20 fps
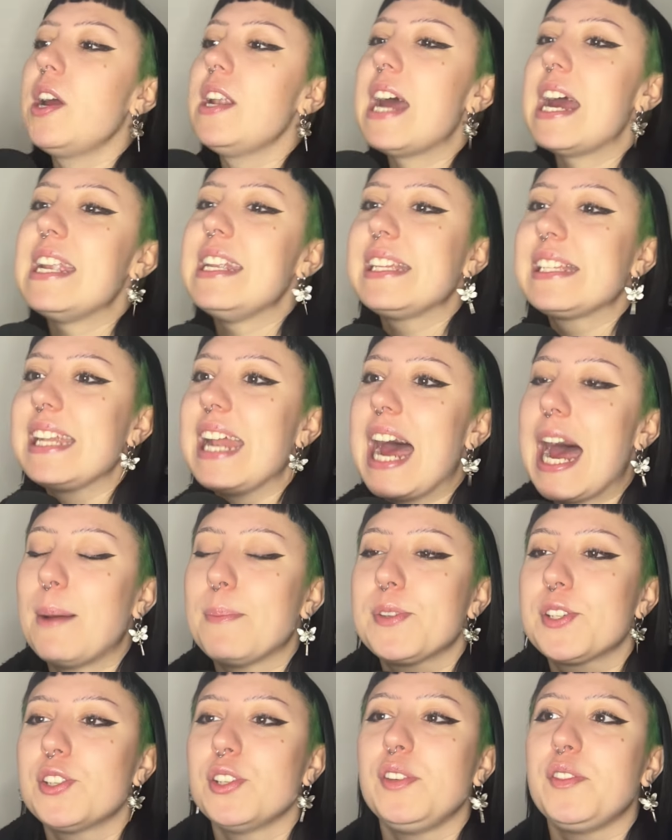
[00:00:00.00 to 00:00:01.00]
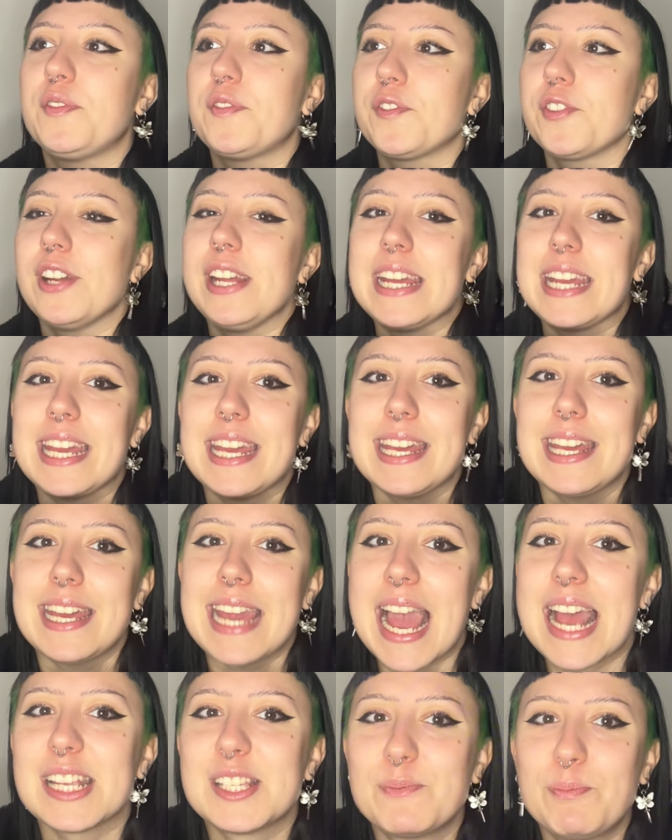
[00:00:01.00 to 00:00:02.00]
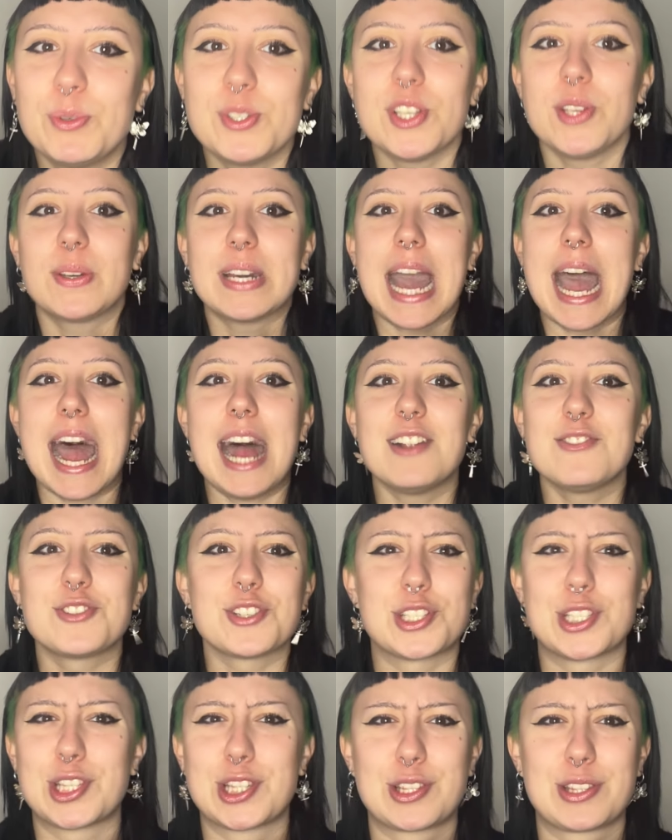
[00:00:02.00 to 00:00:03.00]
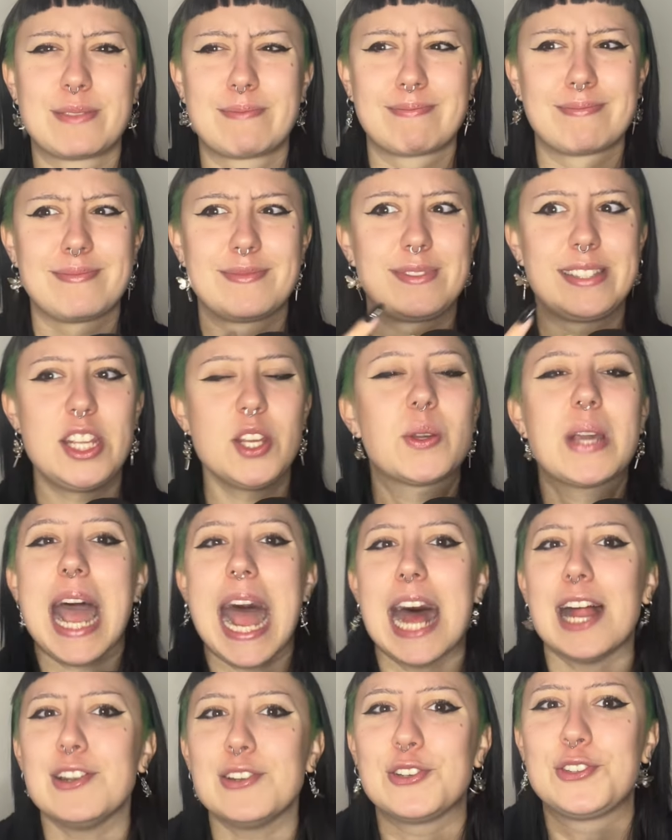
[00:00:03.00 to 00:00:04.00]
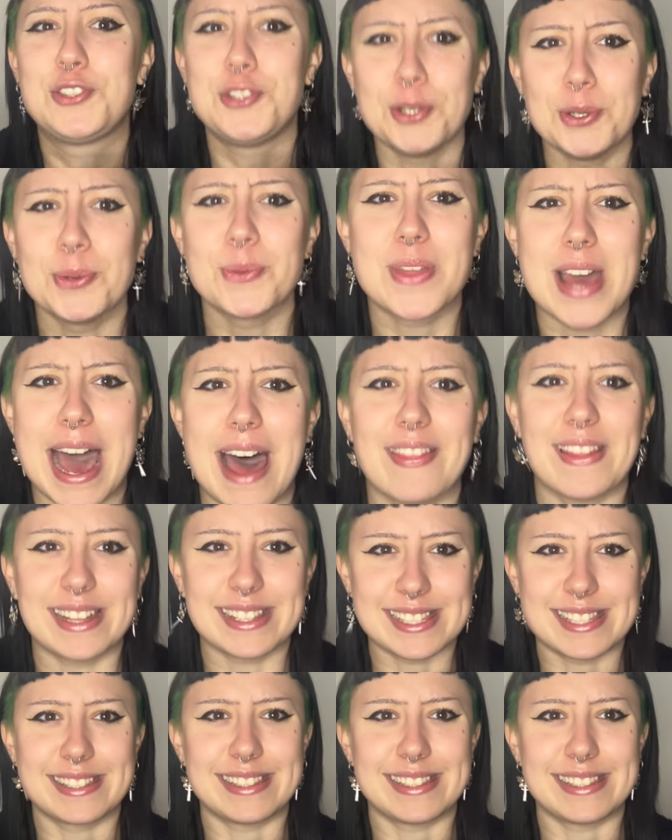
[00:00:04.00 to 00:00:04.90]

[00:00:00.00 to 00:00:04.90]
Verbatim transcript: 9 is an absolute freak, yes, but you can't just you can't do that. That's